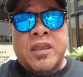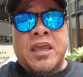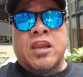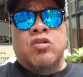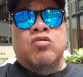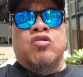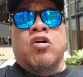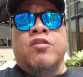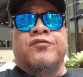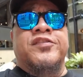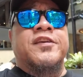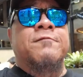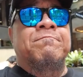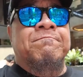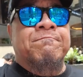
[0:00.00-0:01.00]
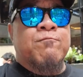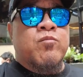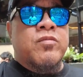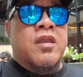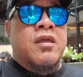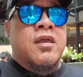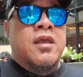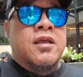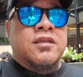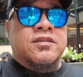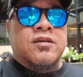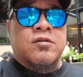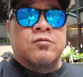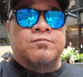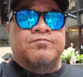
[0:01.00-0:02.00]
Got a good coffee.
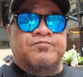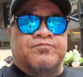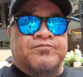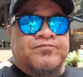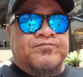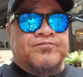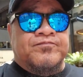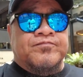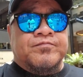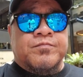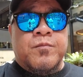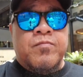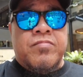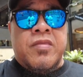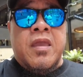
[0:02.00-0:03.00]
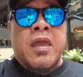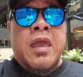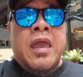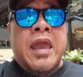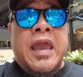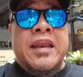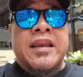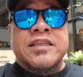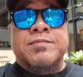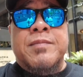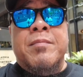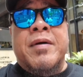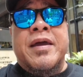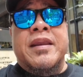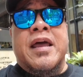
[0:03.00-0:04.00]
So, and this
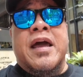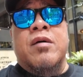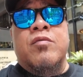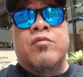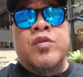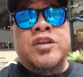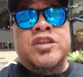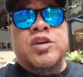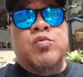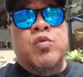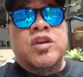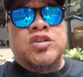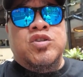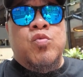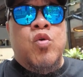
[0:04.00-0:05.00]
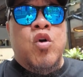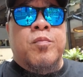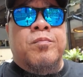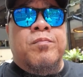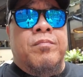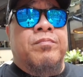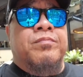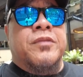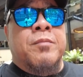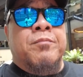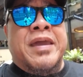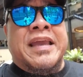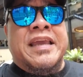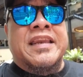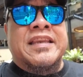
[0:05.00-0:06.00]
my mate uh, Richie. We used to work
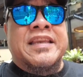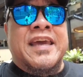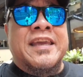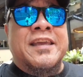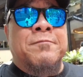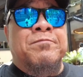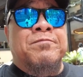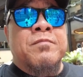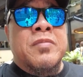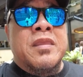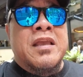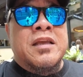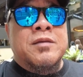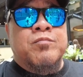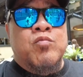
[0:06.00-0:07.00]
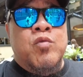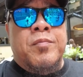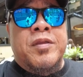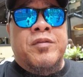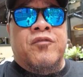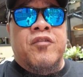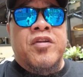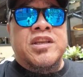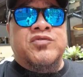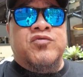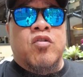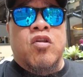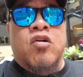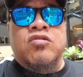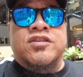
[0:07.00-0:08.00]
back in the day. We've been friends
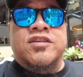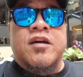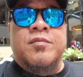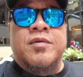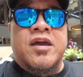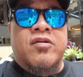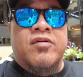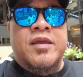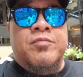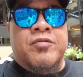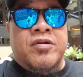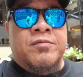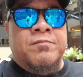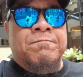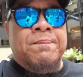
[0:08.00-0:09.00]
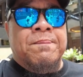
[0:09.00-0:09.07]
for a long time now, eh, bro?